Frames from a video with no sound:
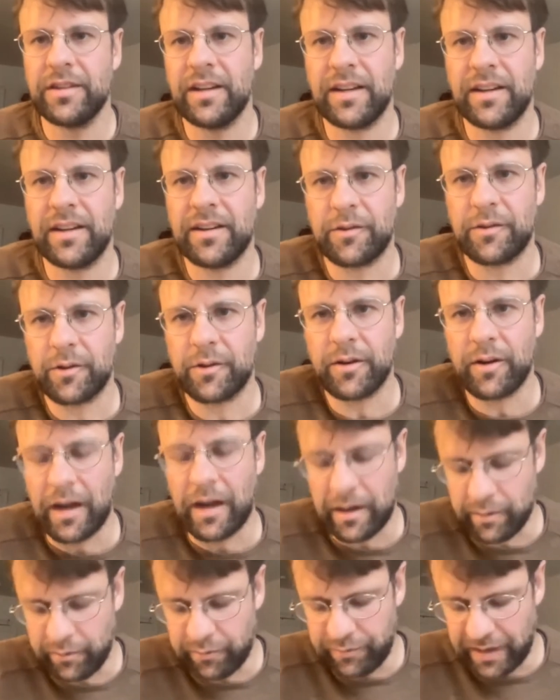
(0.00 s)
uh, or
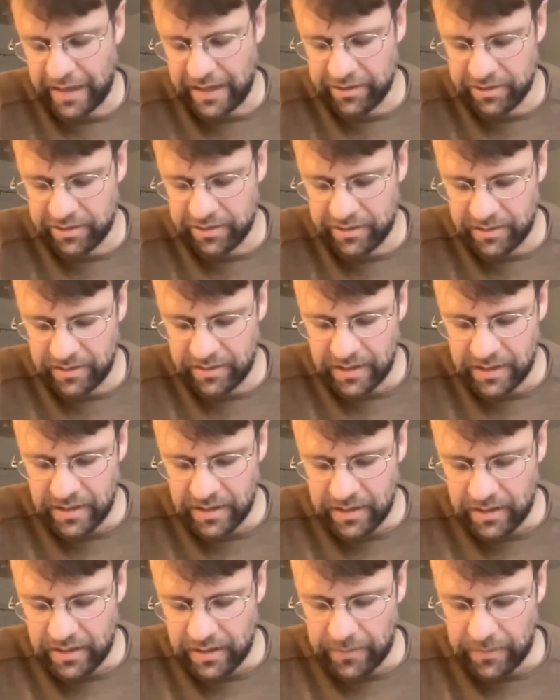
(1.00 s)
out of fashion,
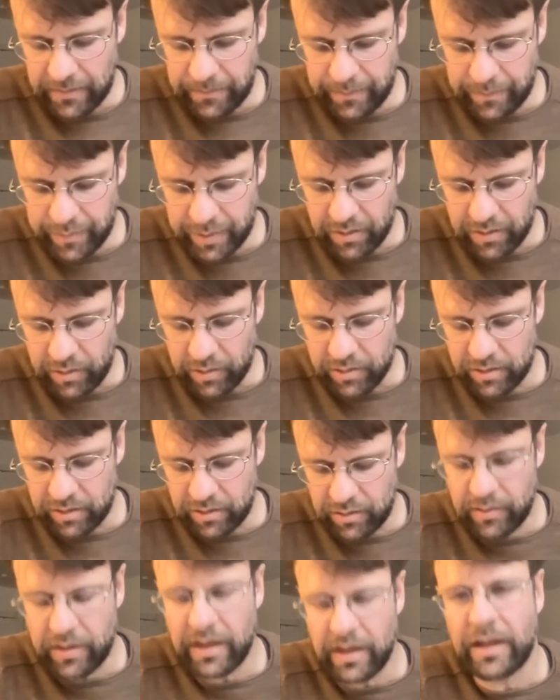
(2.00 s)
um, but
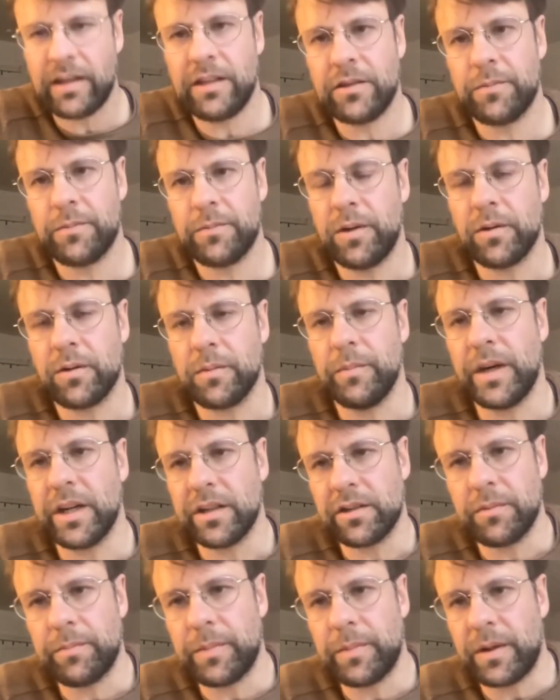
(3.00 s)
also that he spoke
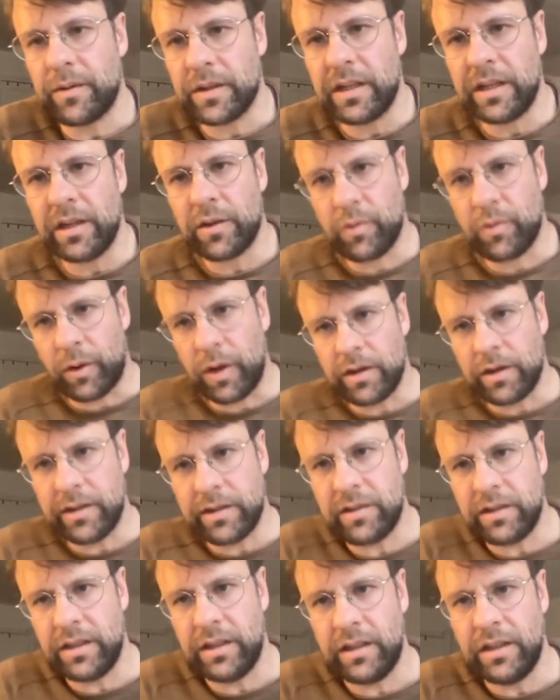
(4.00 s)
much about
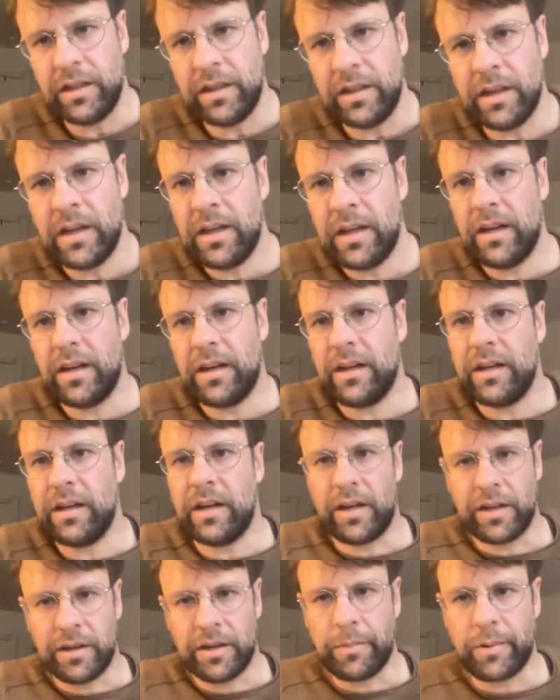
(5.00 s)
inequality,
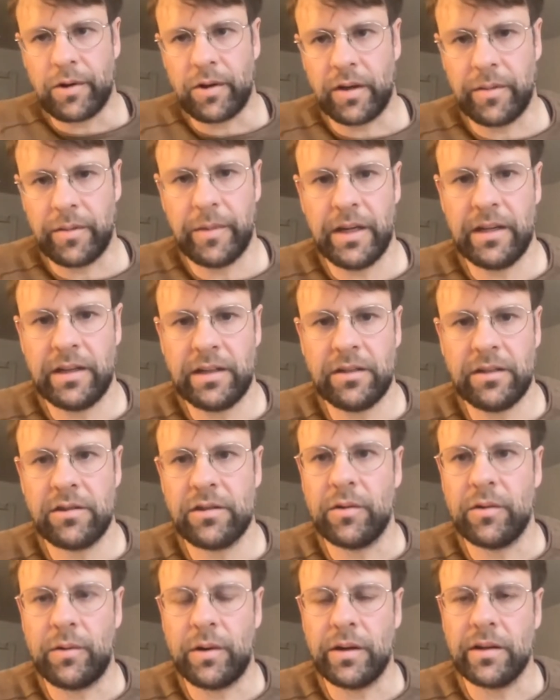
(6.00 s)
uh, unemployment, and
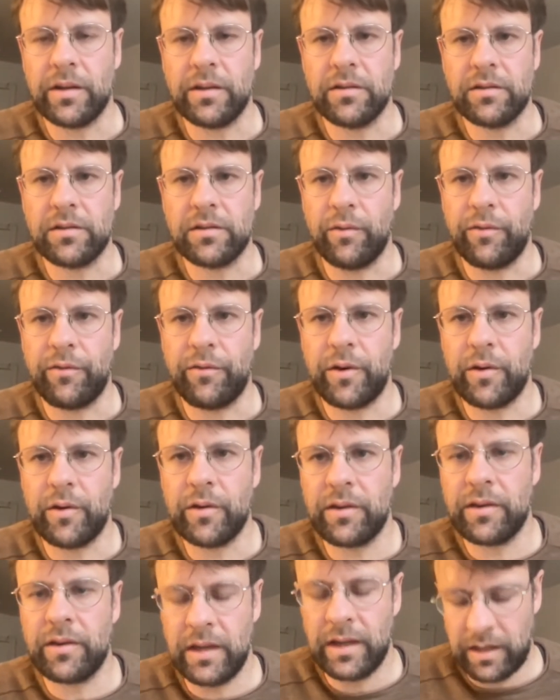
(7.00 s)
so on and so
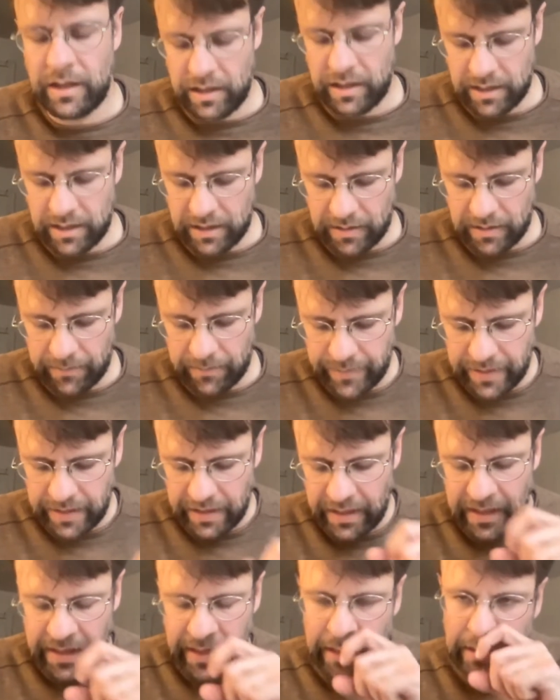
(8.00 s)
forth, um,
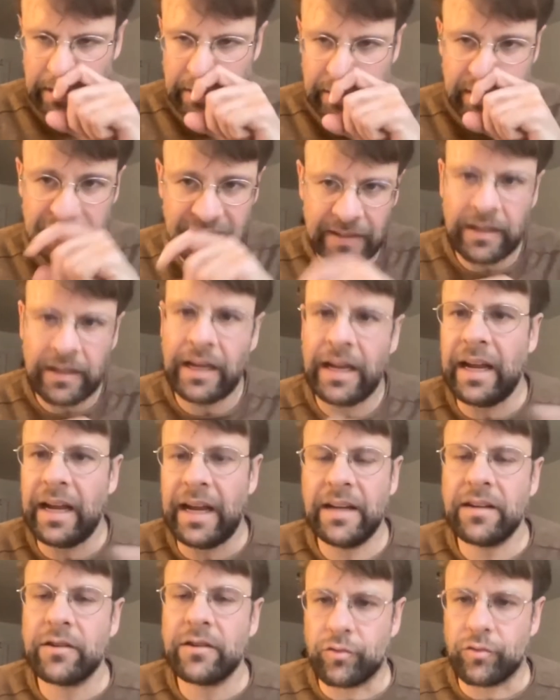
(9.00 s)
and
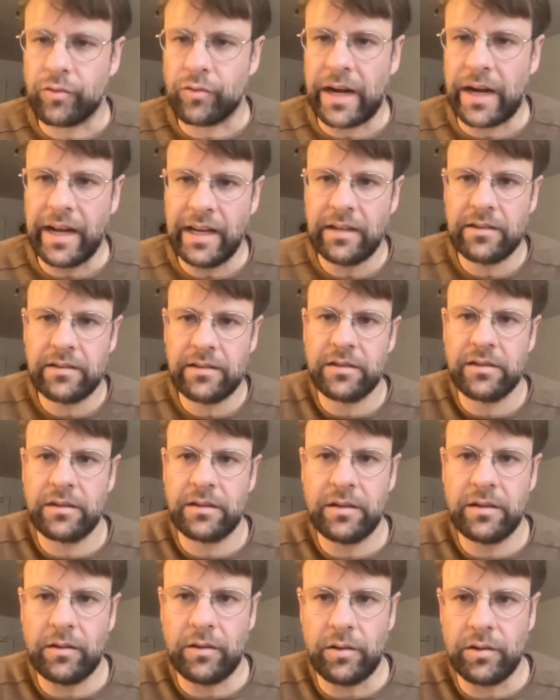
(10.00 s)
and
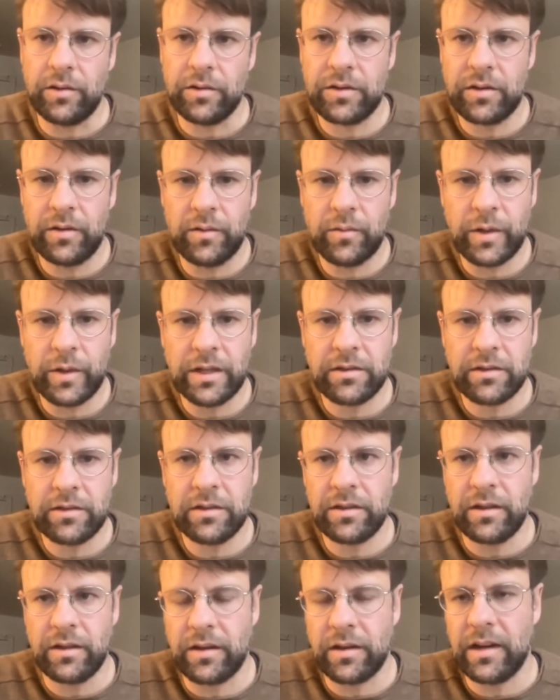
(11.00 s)
rights also,
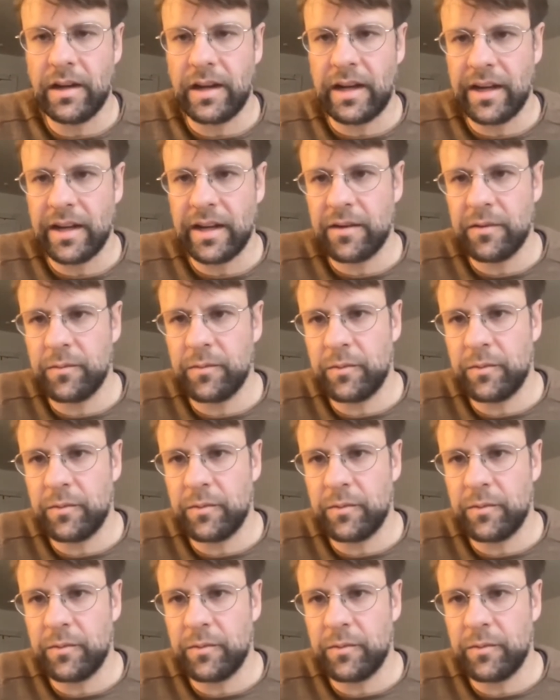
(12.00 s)
which unlike